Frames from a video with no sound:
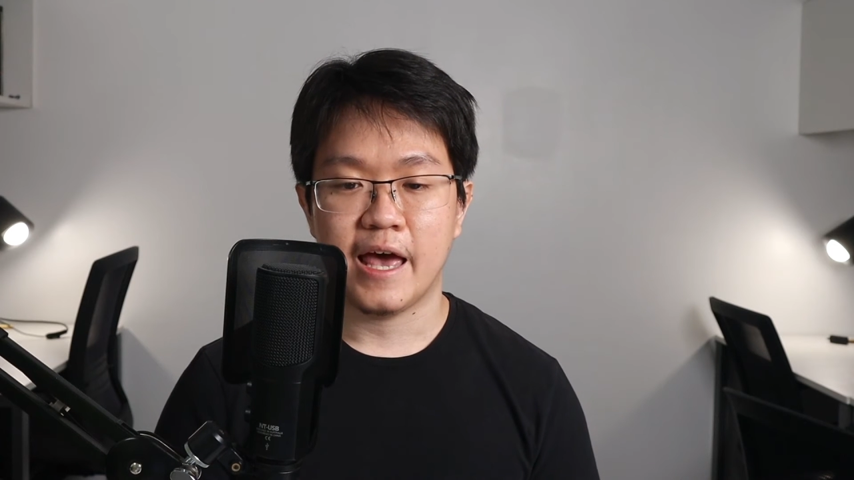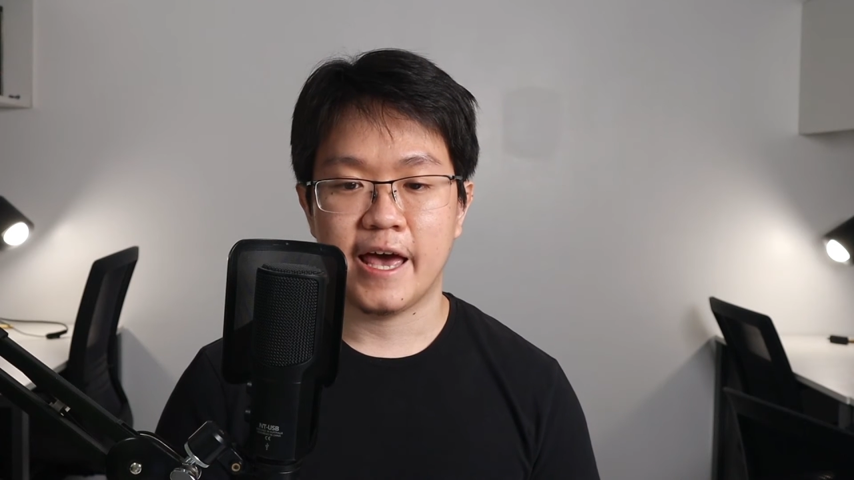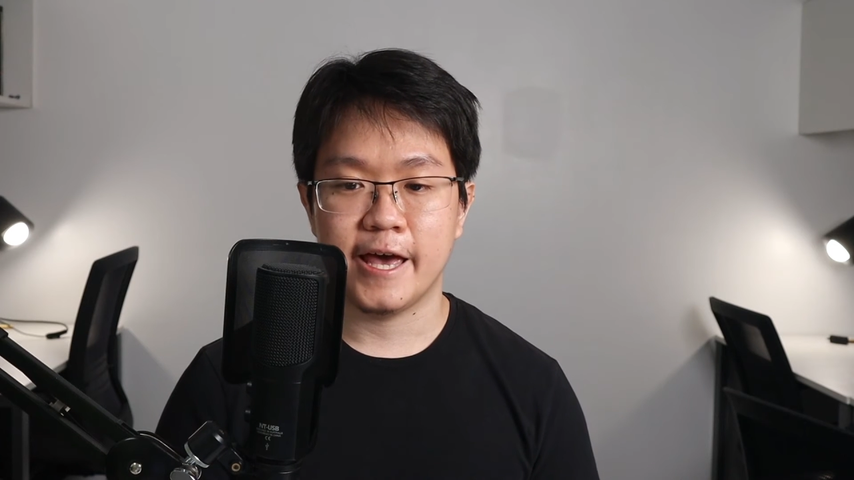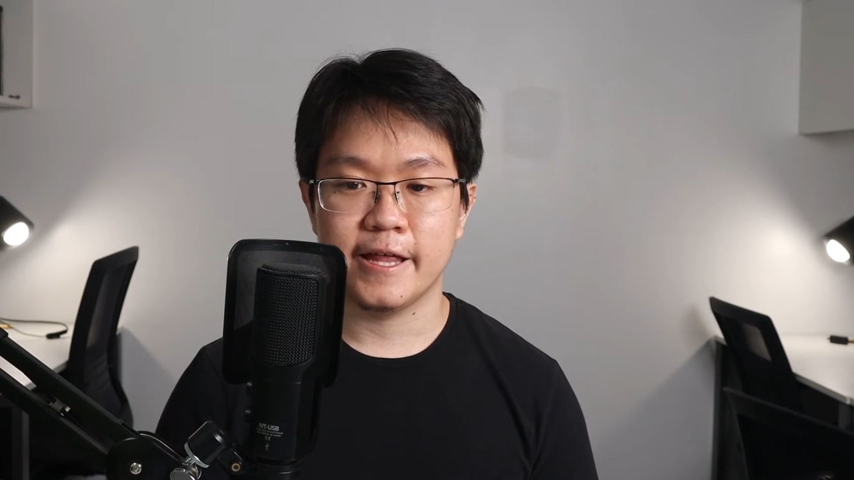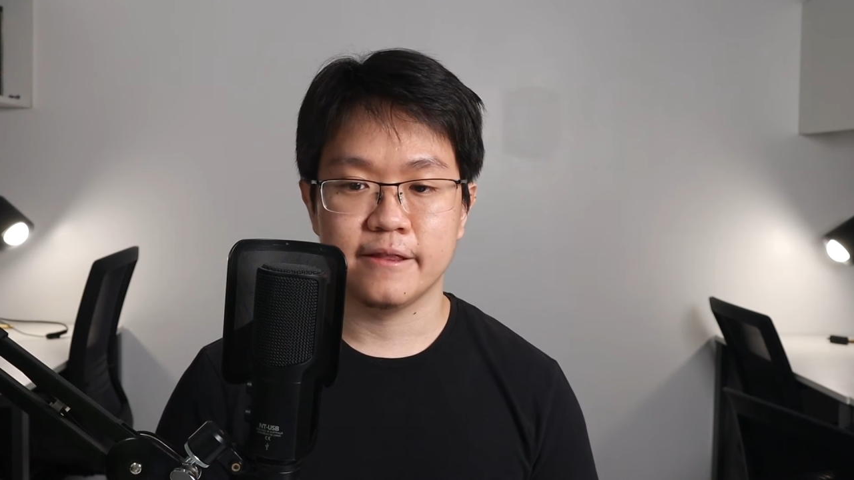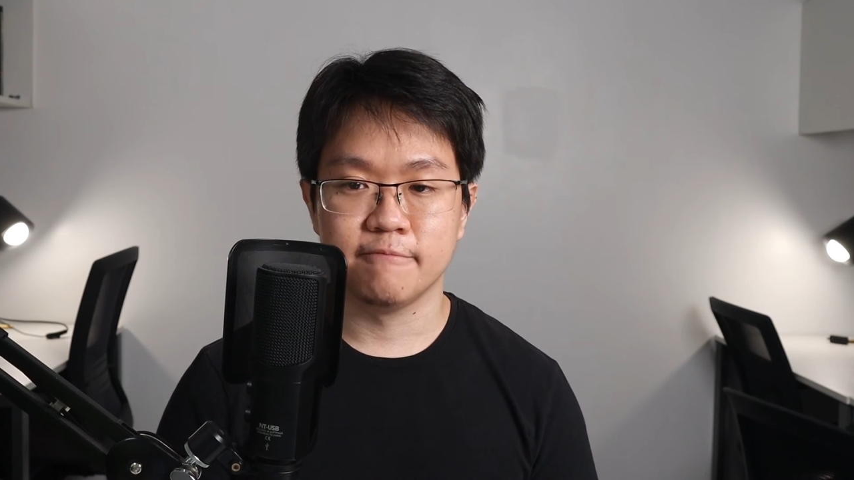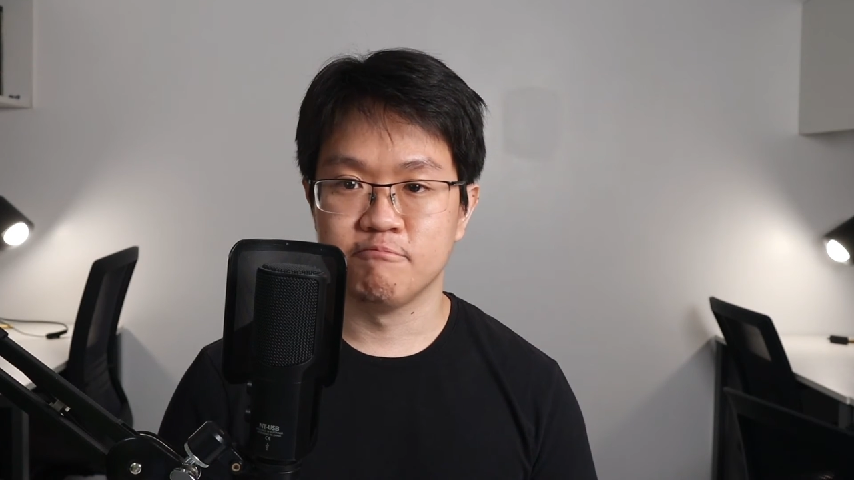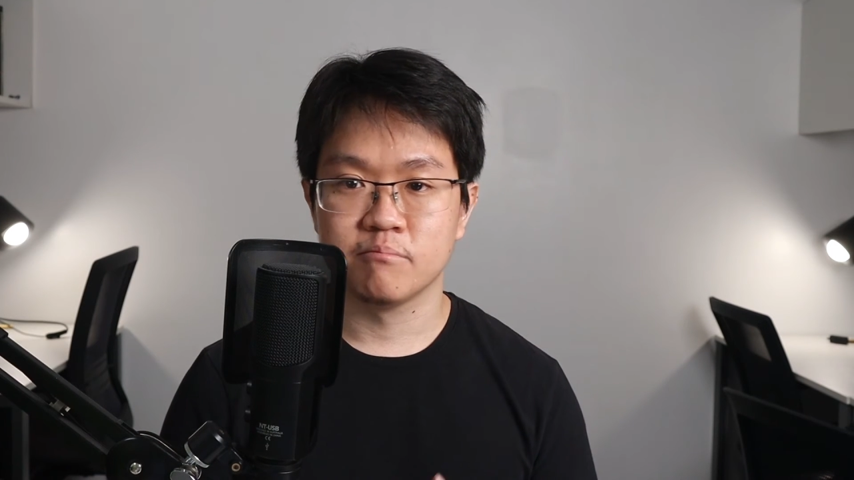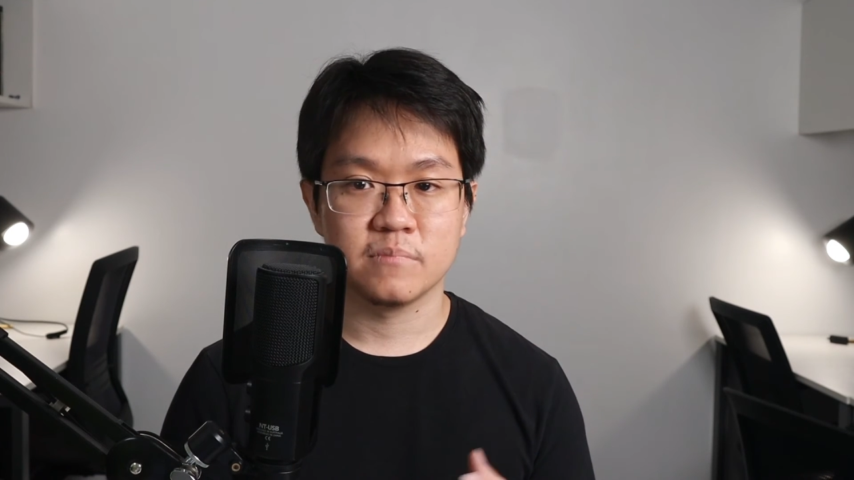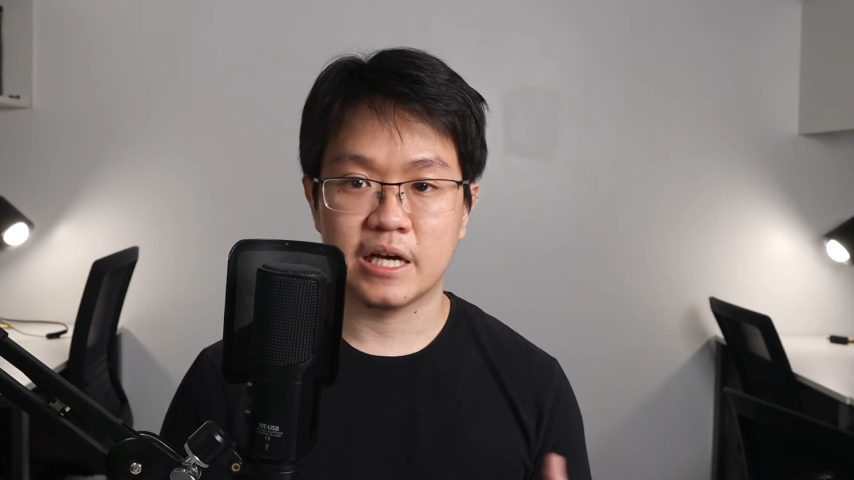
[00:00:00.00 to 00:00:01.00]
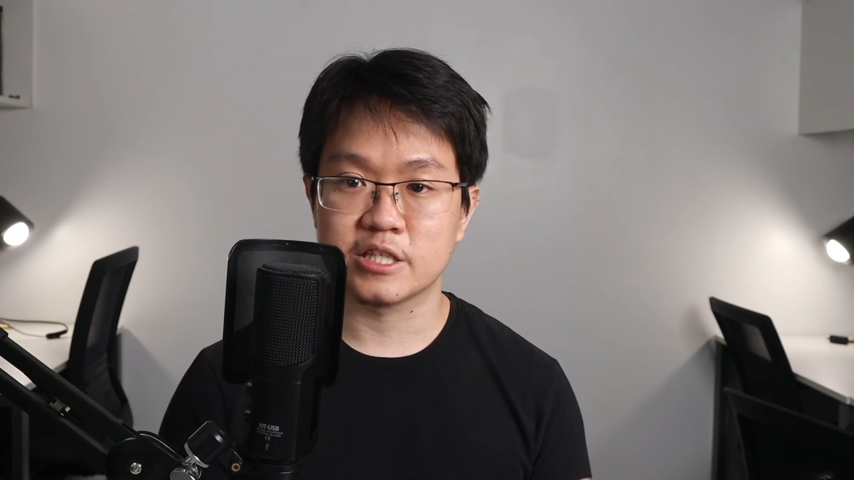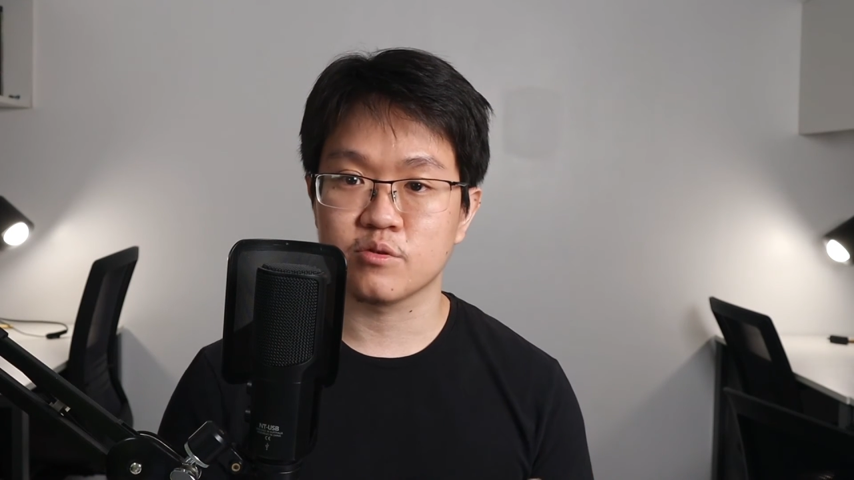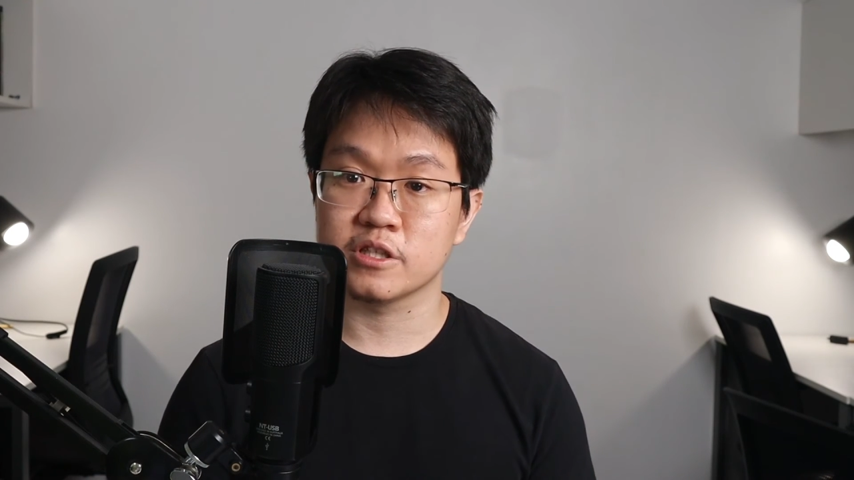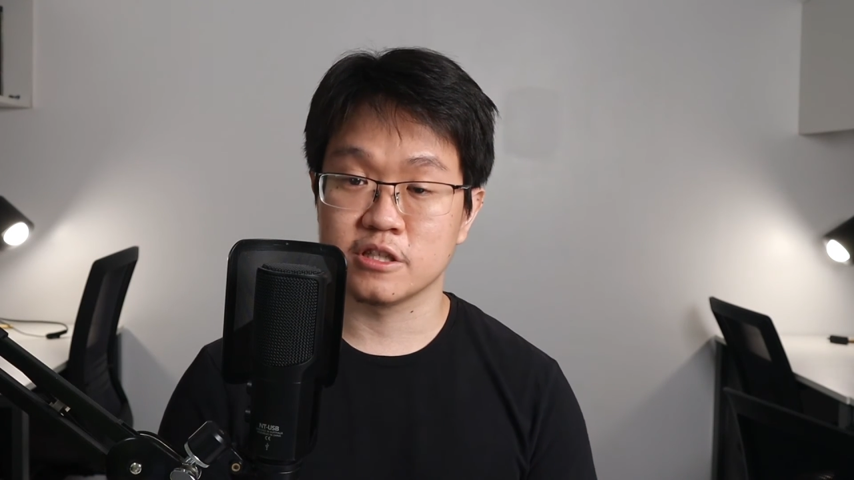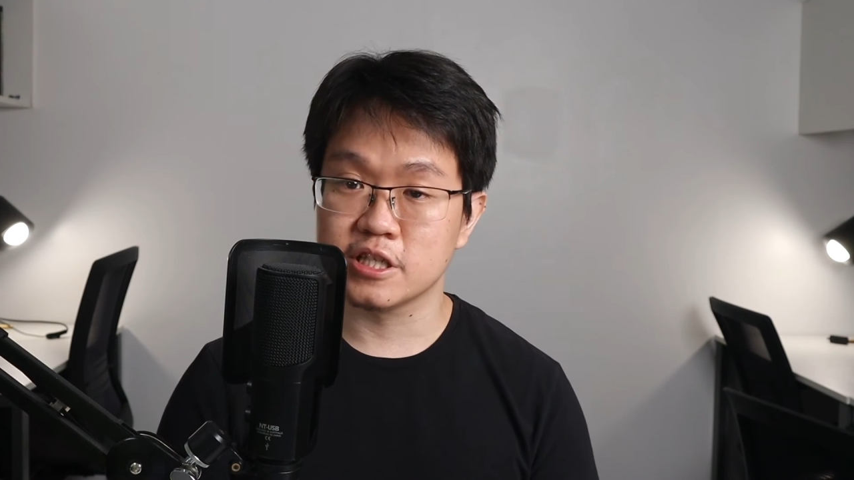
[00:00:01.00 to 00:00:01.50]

And that's what